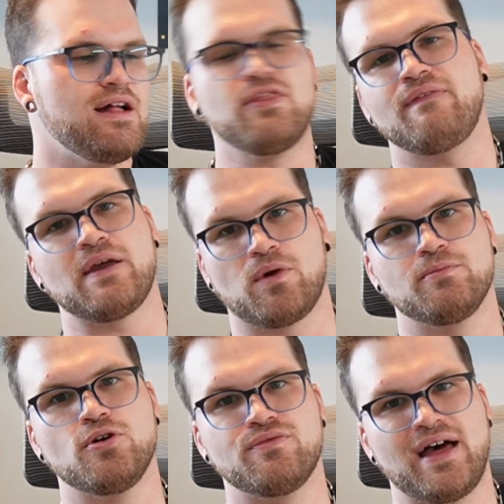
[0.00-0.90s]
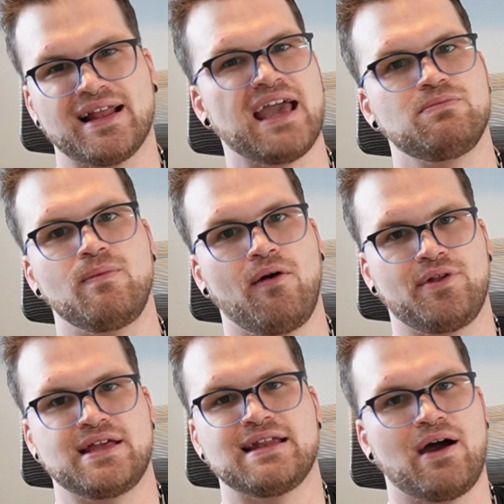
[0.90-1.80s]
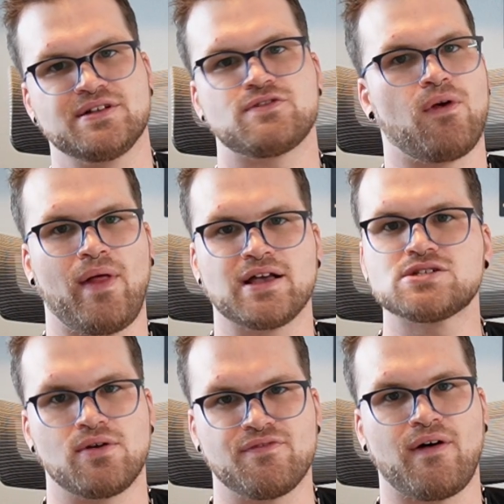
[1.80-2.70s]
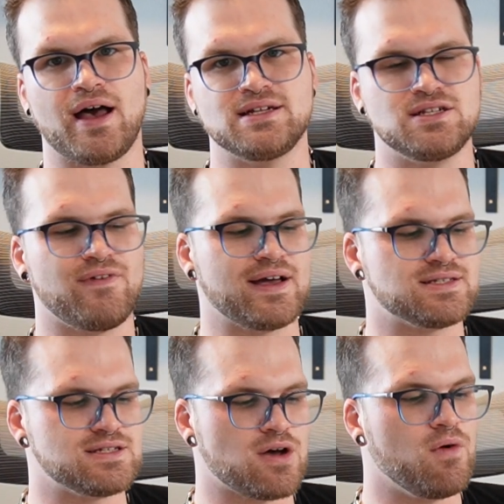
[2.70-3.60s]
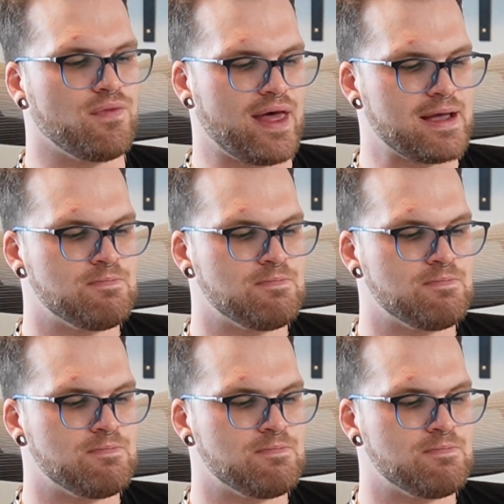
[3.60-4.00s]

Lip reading: Then they removed that capability. Now it's for like certified devices only.